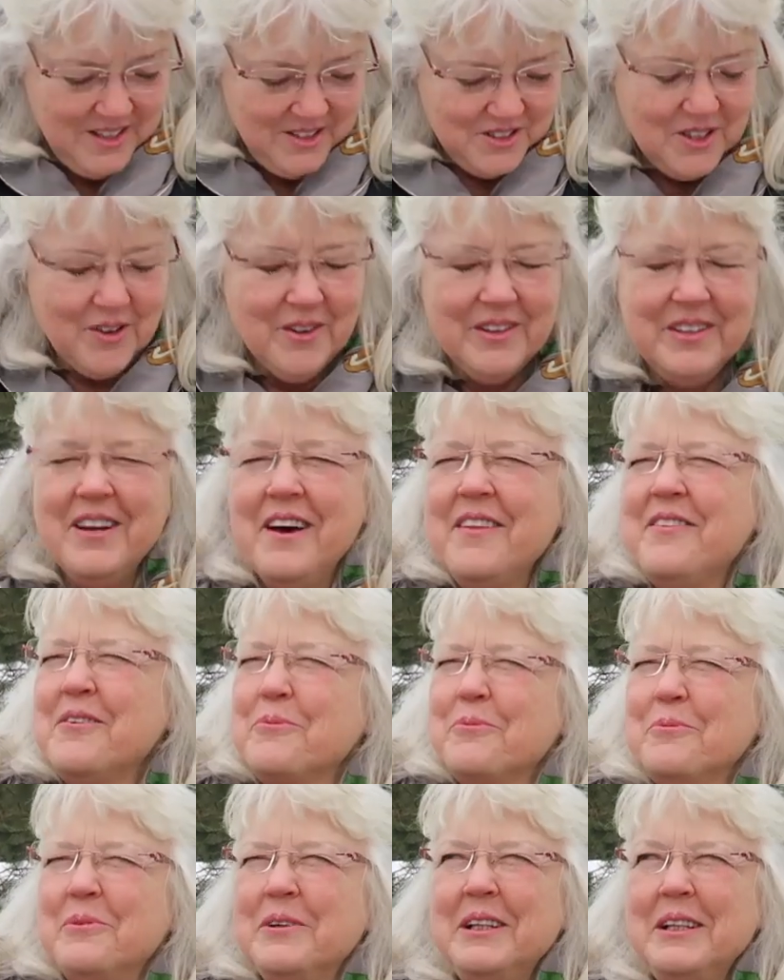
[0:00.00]
So
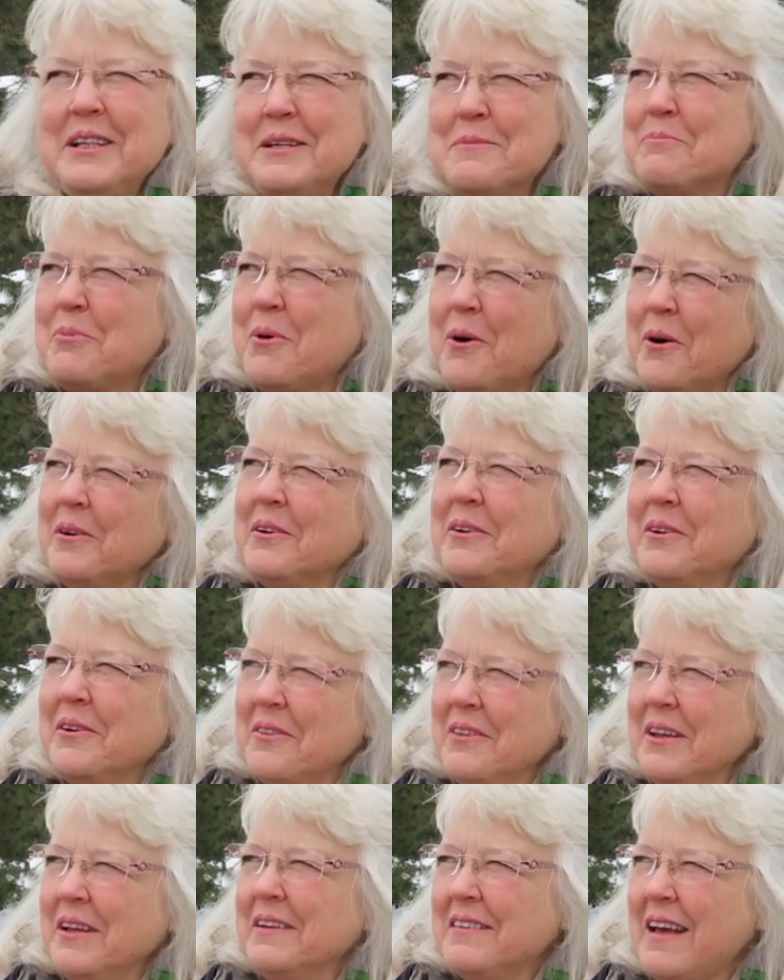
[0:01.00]
another really
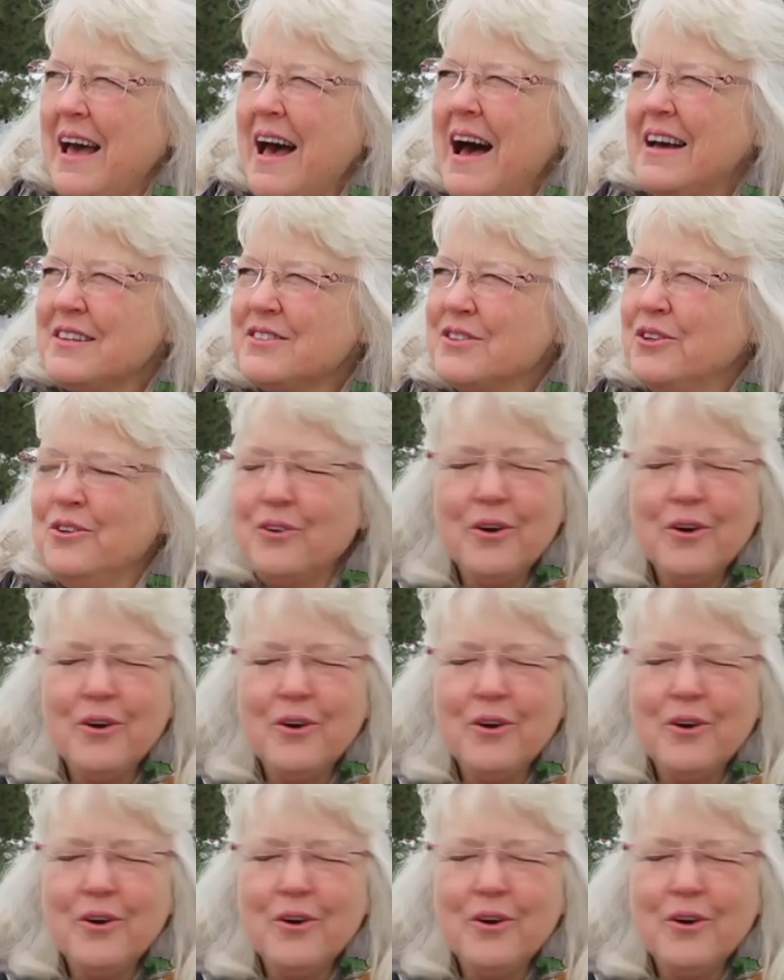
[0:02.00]
important thing to ask